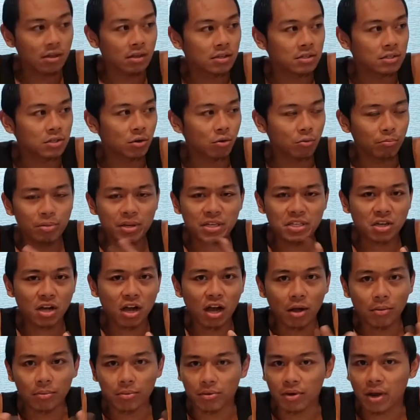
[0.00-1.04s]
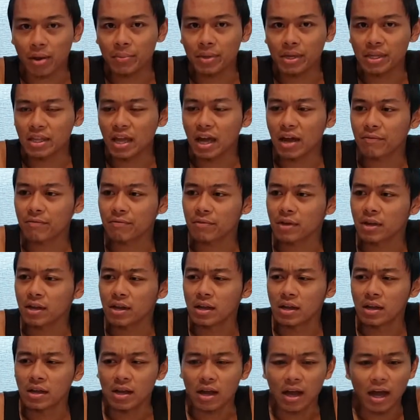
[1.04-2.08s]
So peach cobbler, I mean,
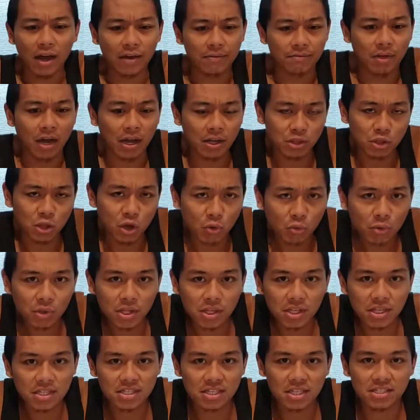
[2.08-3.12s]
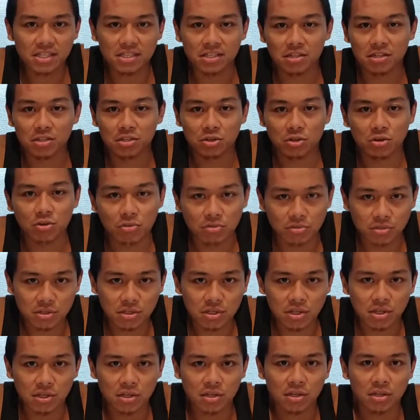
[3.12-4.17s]
I know what it is. It's a
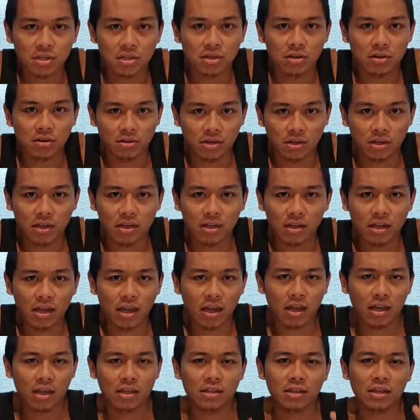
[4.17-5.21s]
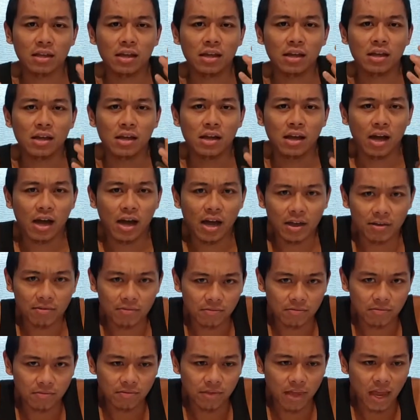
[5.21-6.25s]
dessert, okay? And I've
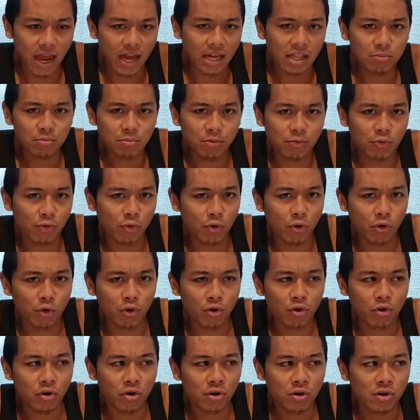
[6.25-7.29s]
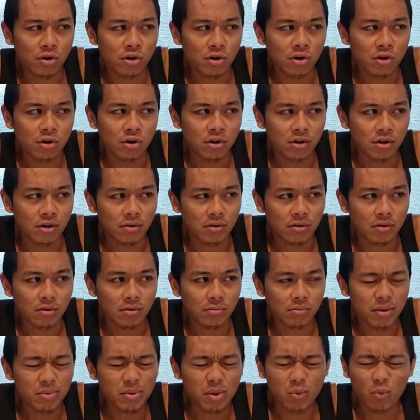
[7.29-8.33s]
had it before,
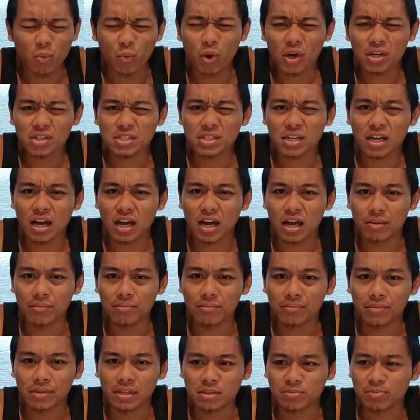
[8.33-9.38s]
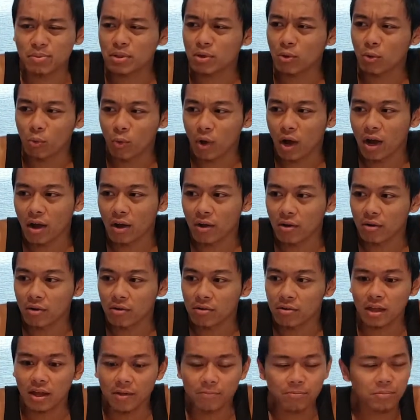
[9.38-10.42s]
maybe one time. It's been a while.
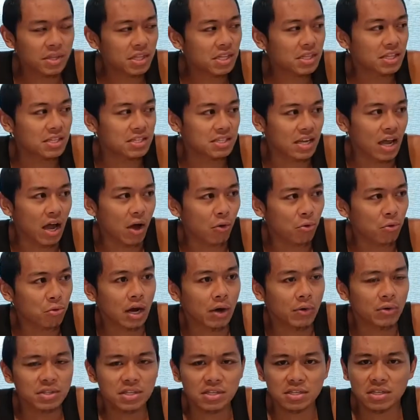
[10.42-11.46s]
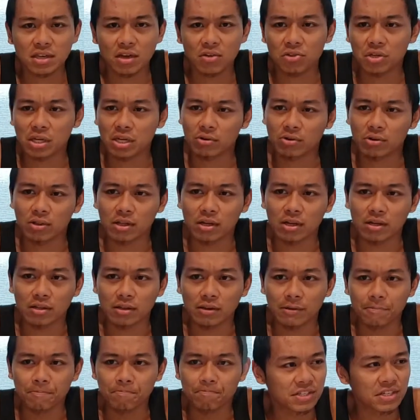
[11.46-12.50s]
I've been in the South. I went to South Carolina.
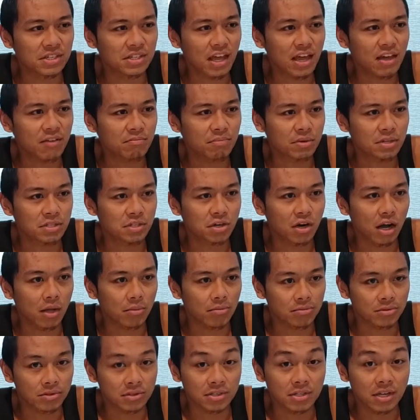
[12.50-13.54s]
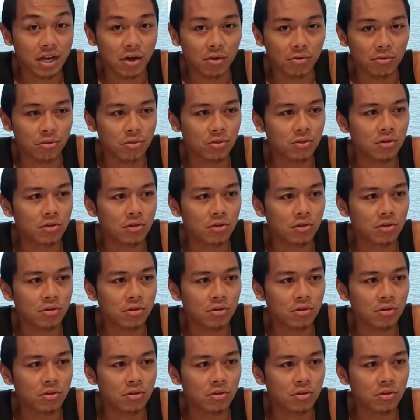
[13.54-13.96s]
I didn't have peach cobbler in the South,